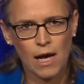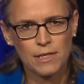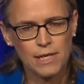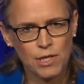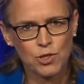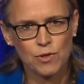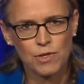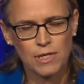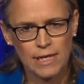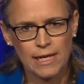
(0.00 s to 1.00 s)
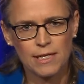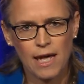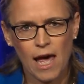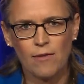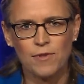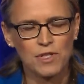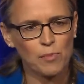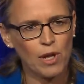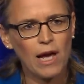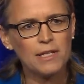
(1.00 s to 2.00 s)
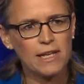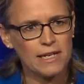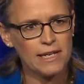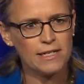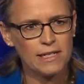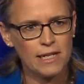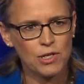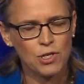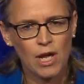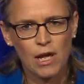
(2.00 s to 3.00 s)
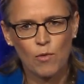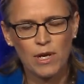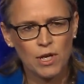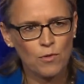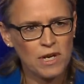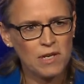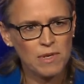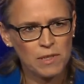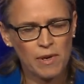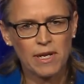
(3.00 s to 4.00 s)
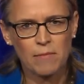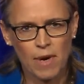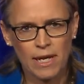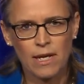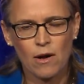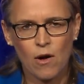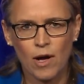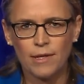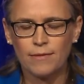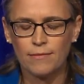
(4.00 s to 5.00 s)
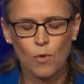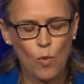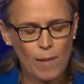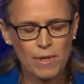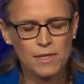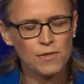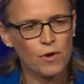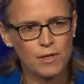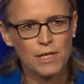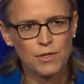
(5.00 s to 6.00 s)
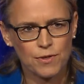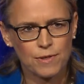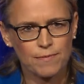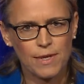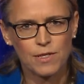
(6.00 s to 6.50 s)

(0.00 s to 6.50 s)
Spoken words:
Teachers need to have the supplies they need to teach. We don't need to be spending money on weapons for our teachers. Mm-hmm. That's